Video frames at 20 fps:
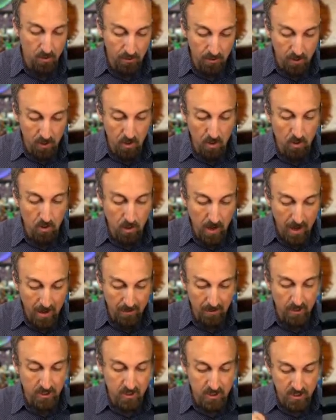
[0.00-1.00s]
the whole outer
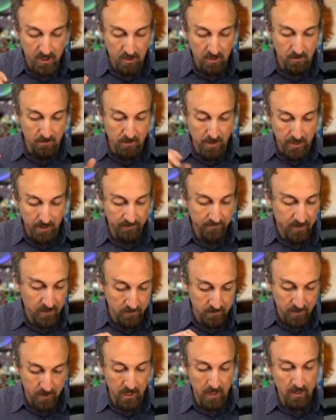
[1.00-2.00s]
shell might have come
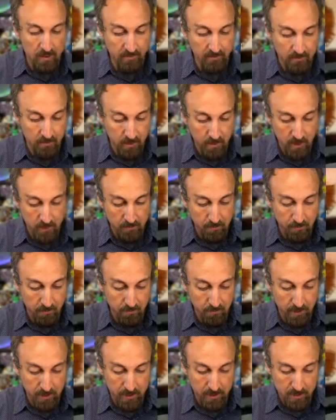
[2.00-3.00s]
together from a couple of
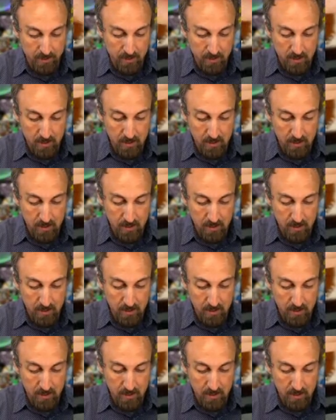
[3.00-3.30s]
places.